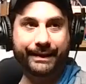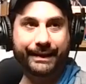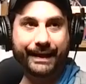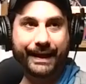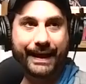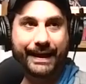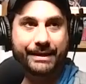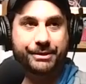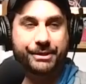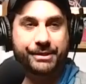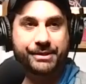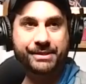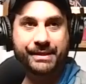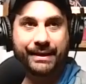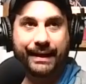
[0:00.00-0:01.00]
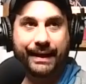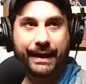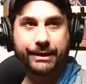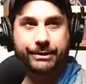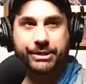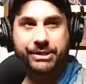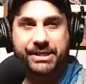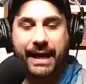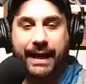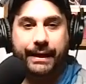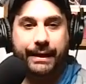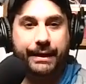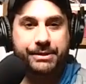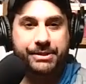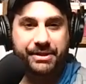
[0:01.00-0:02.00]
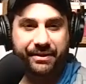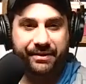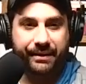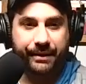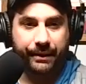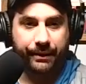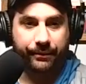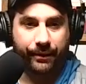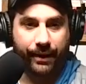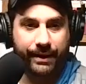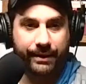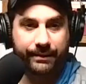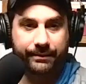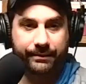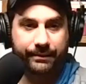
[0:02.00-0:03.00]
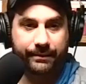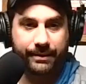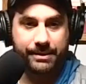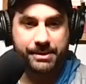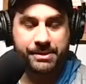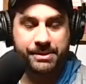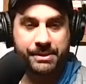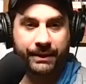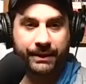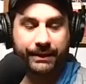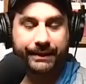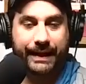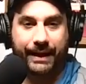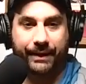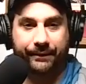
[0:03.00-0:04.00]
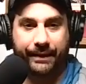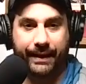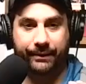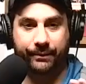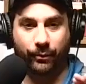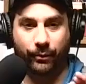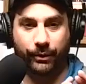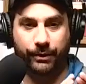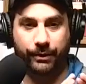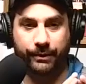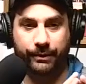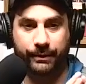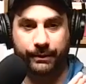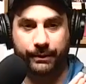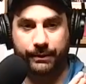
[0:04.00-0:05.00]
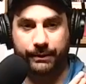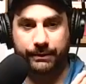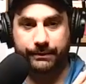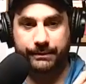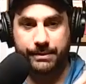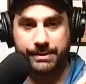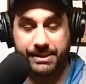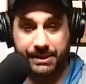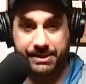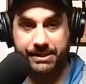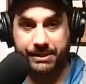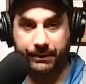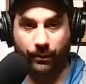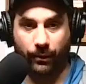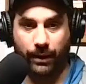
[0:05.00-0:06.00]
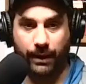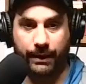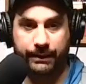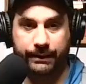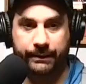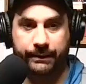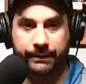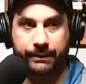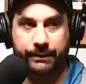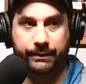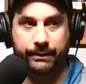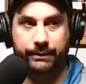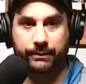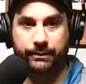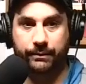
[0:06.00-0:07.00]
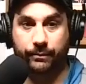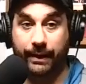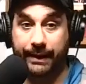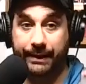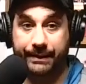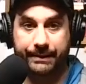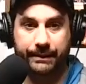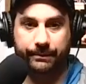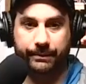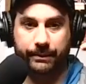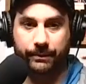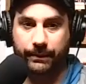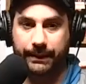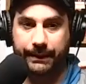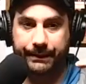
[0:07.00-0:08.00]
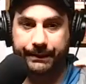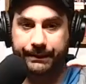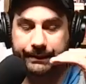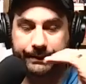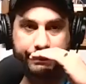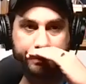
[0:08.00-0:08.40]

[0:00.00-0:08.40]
it just kind of gets you thinking, right? Because now that we're 6-1, ranked number 1,